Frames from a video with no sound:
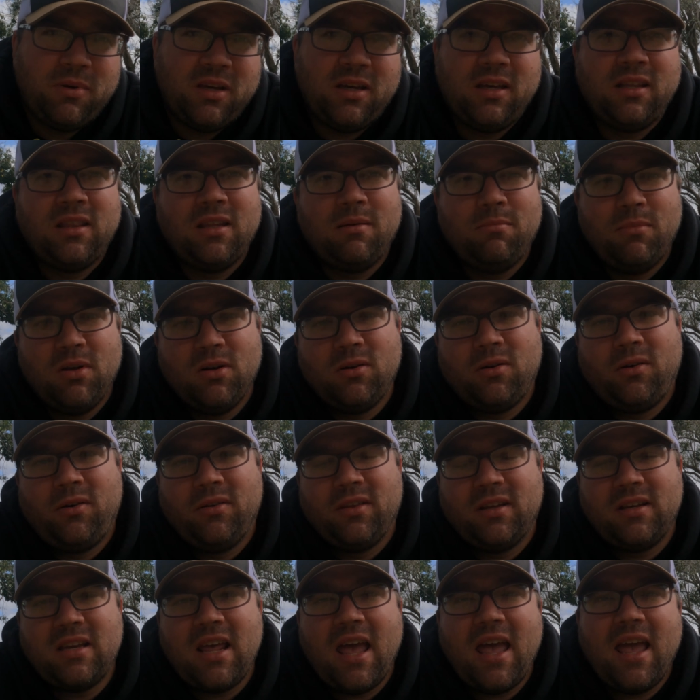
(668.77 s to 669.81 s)
it in the middle of
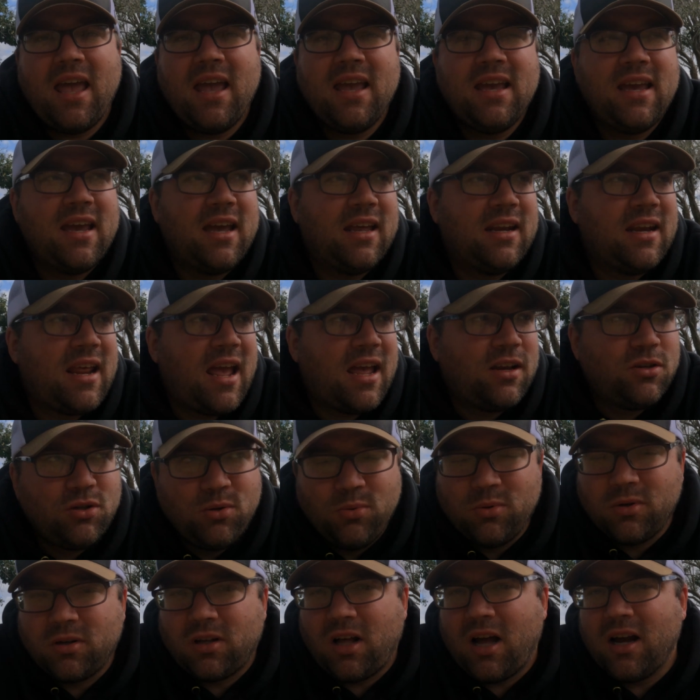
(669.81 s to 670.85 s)
the day and at
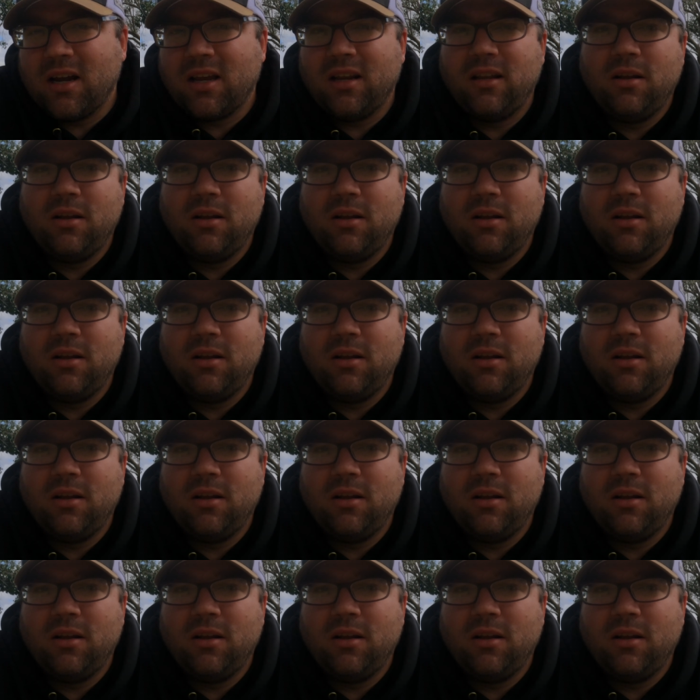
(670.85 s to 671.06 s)
2 o'clock